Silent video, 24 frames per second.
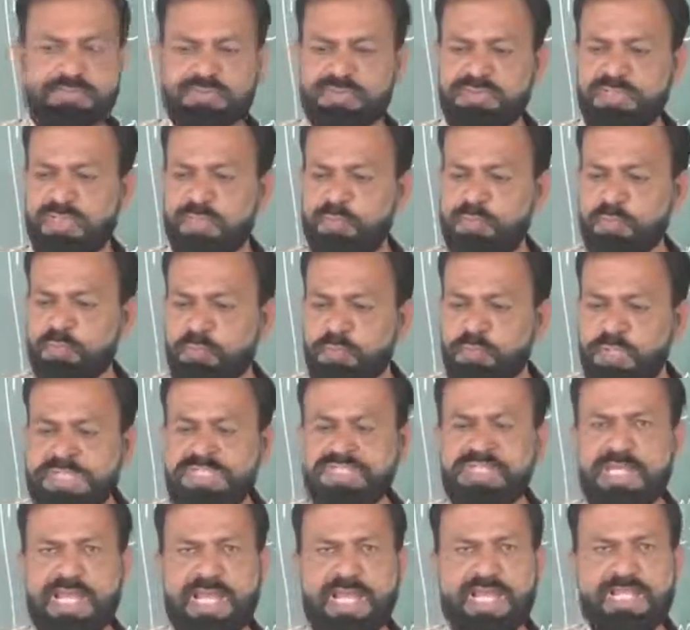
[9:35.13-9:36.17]
the
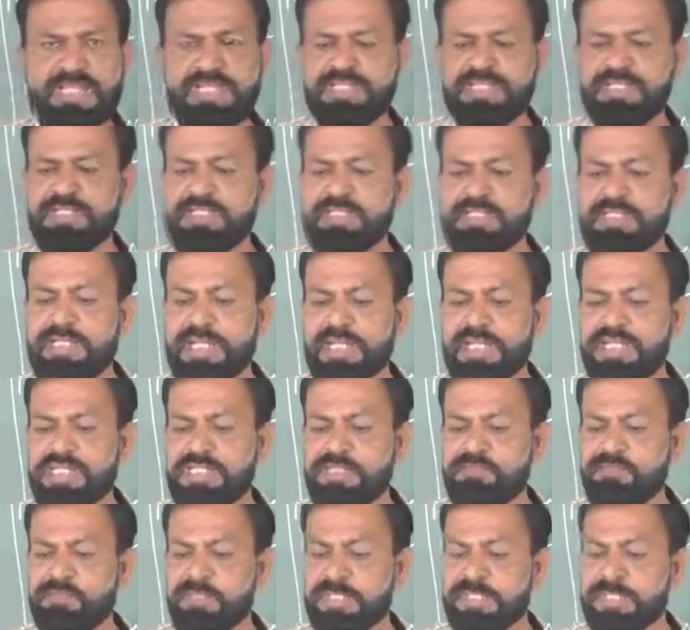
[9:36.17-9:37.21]
which action
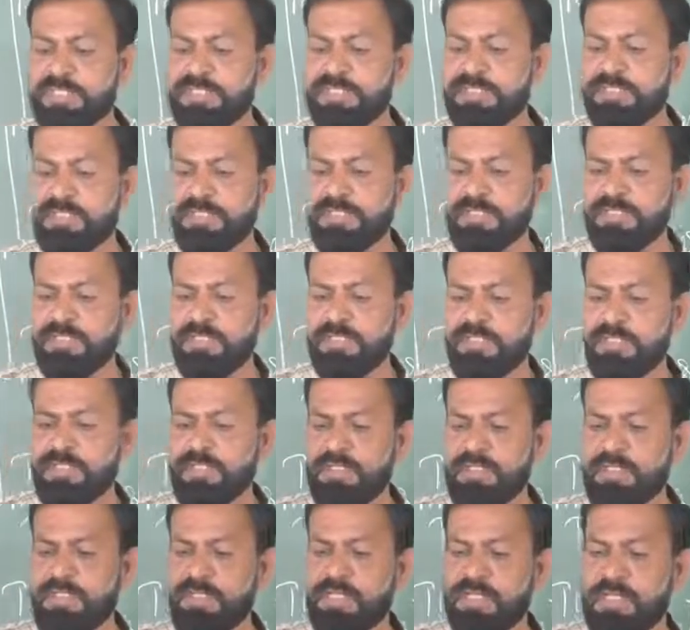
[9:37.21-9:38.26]
takes place
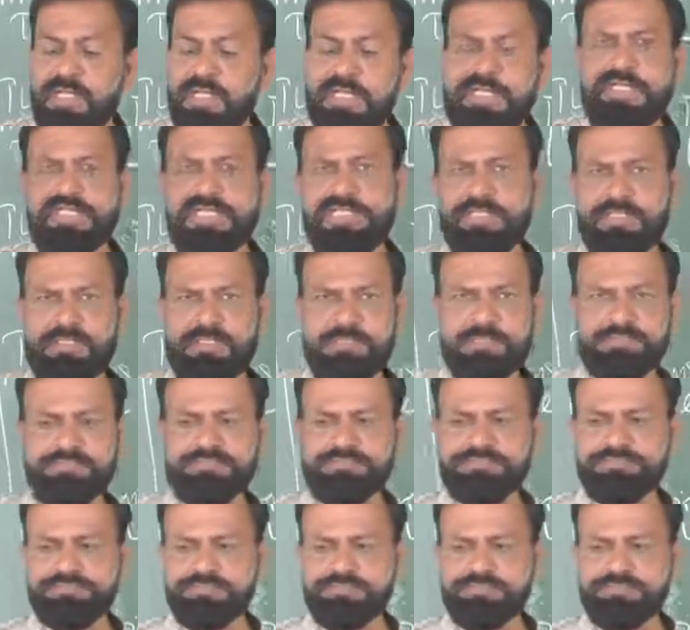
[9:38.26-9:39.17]
earlier.